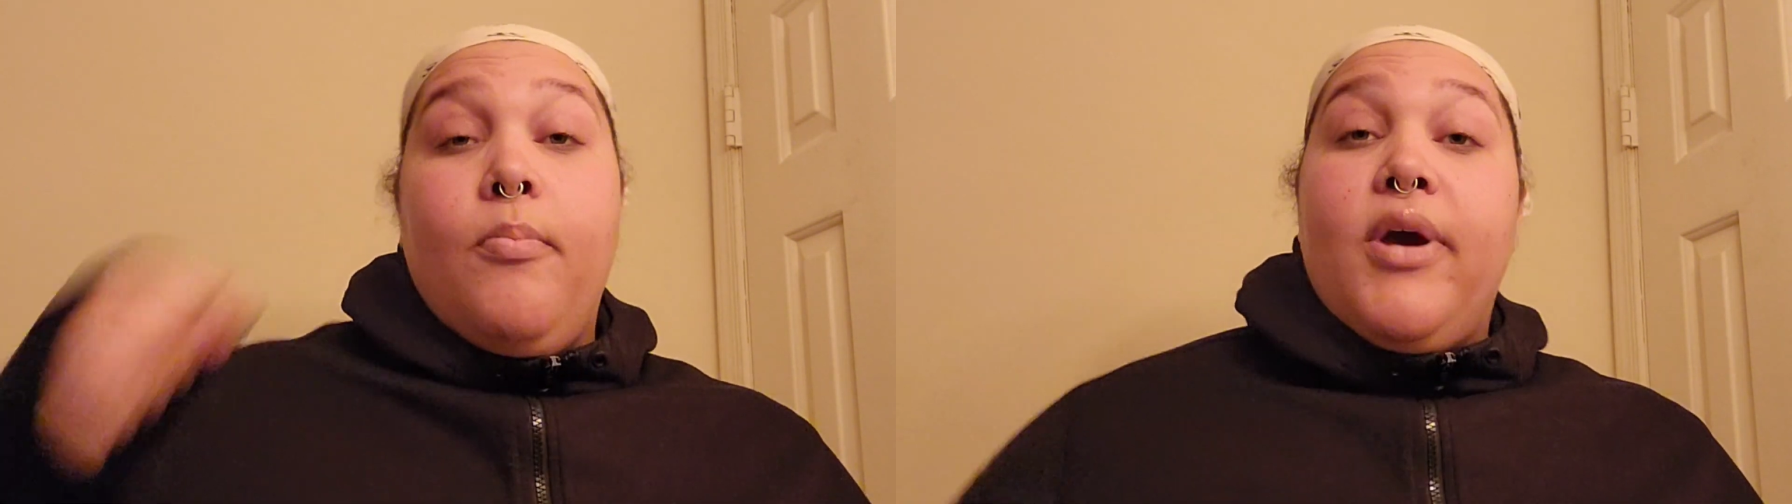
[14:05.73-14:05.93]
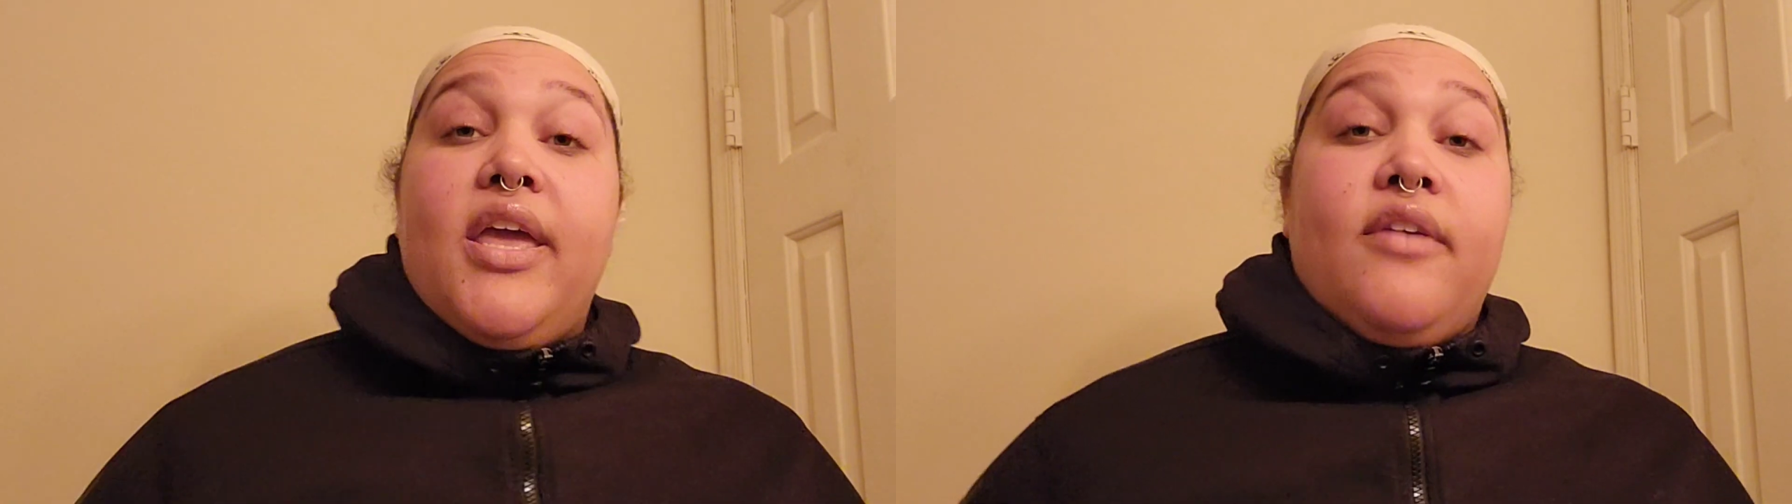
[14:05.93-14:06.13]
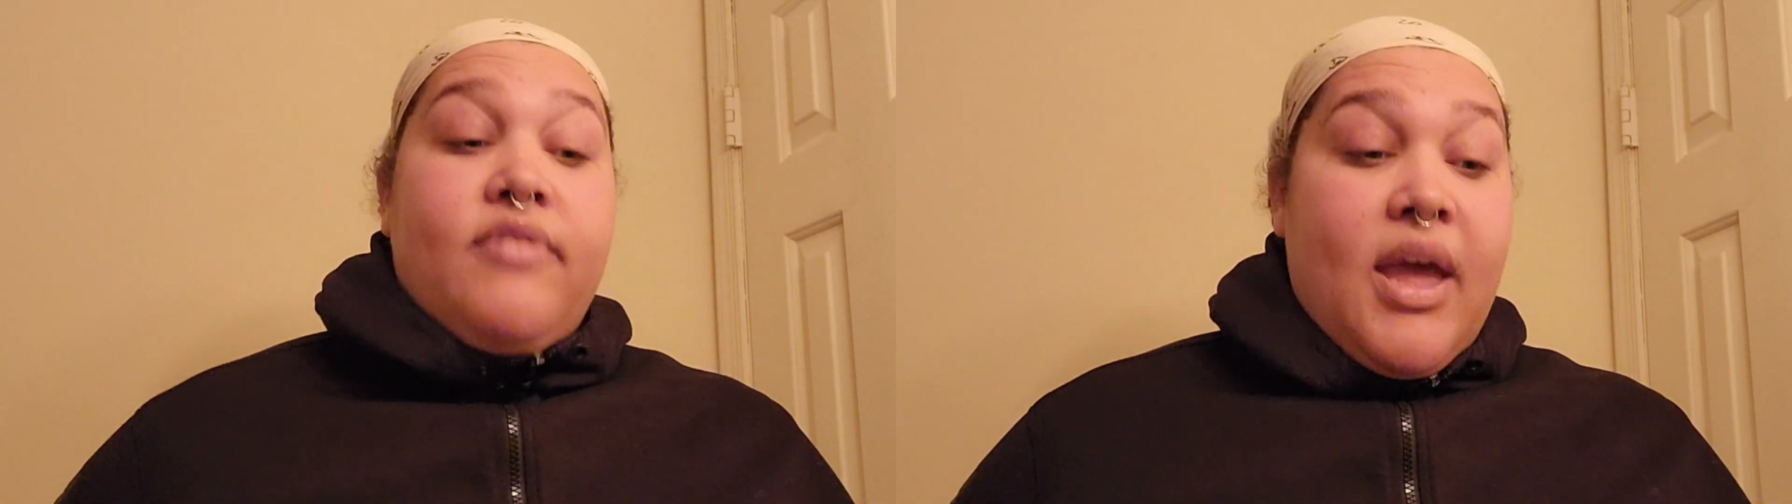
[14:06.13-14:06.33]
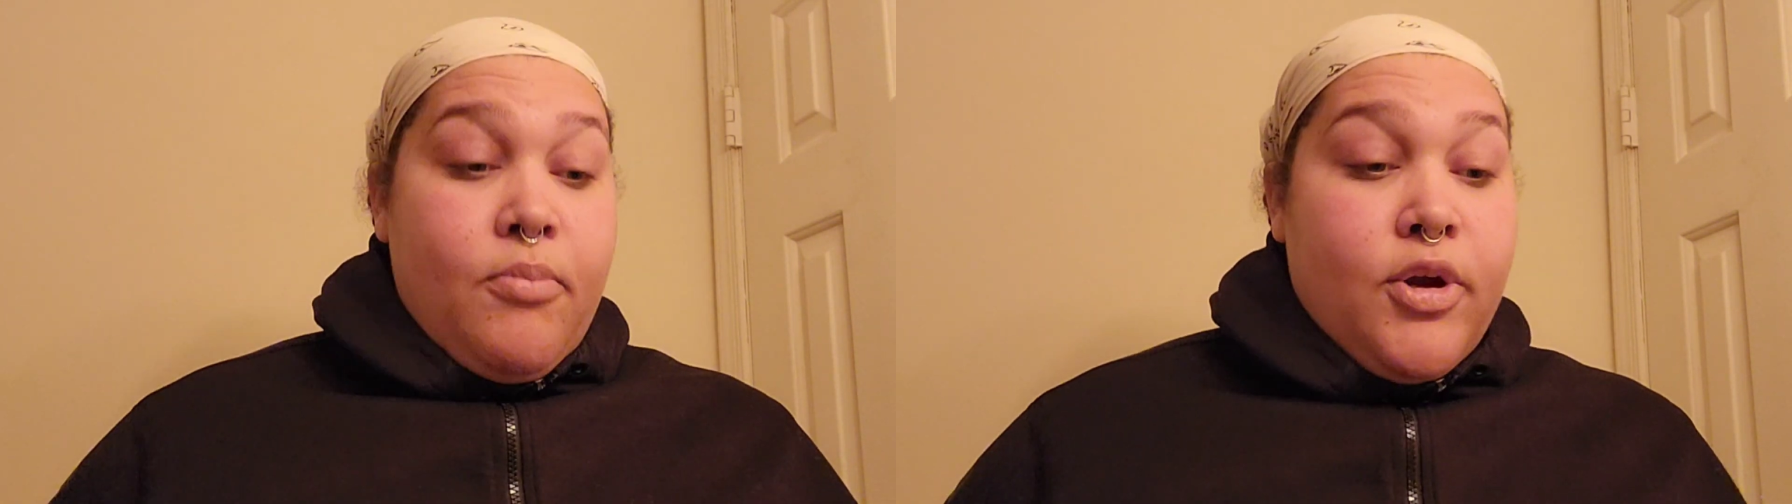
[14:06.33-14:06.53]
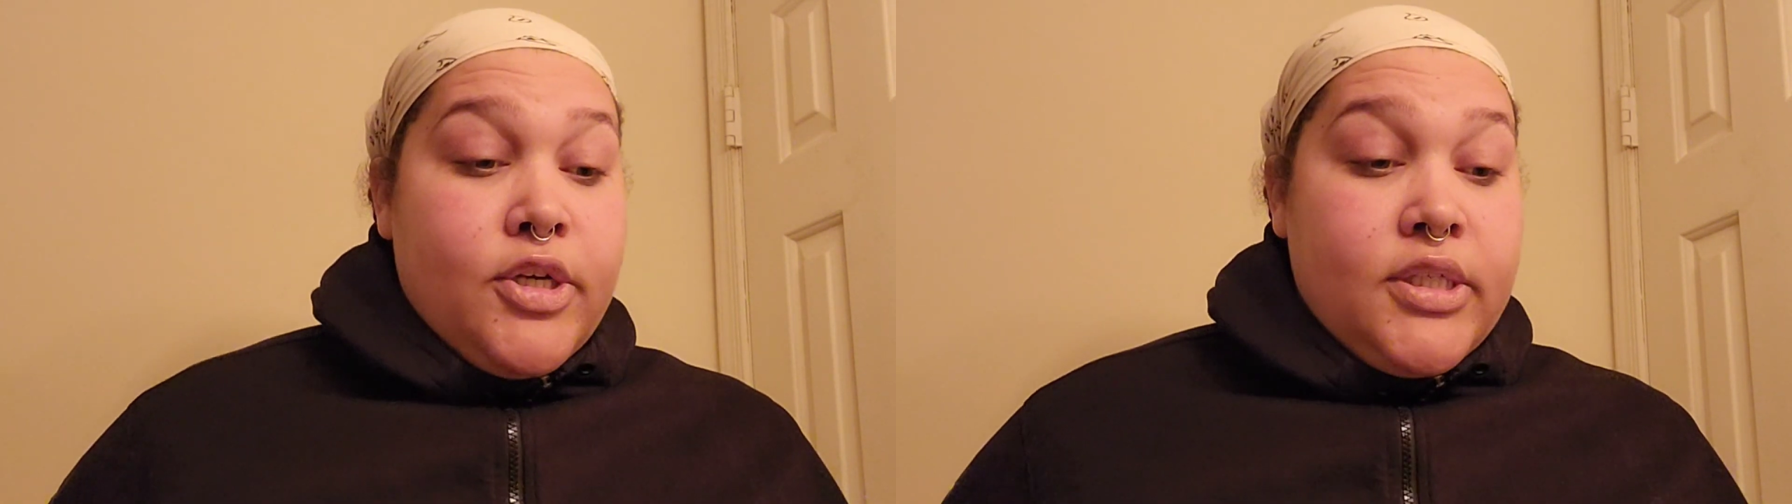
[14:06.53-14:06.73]
But if
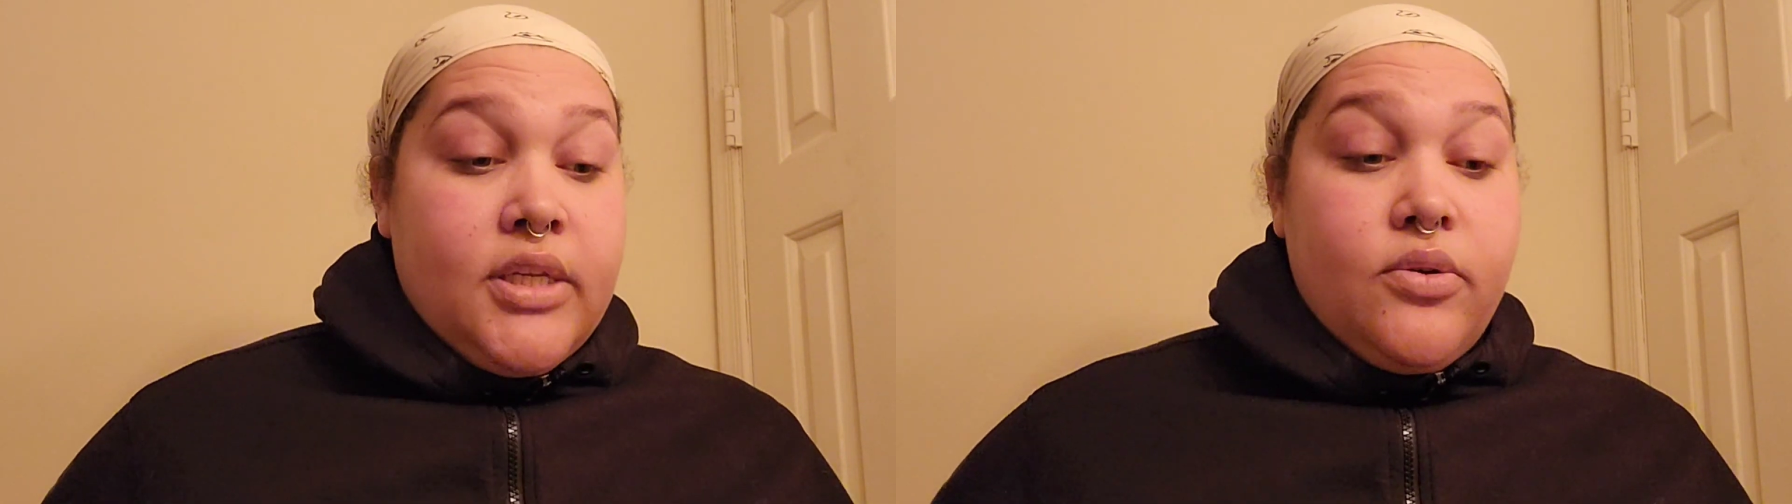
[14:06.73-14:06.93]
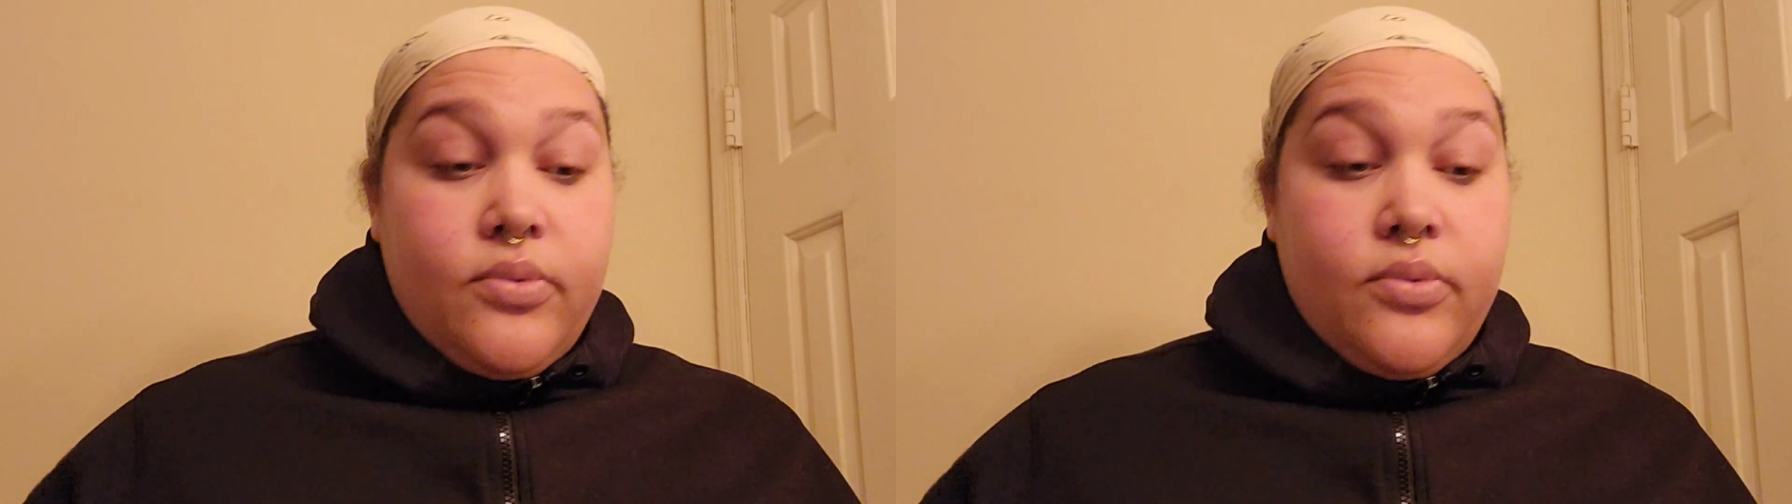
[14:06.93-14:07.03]
that person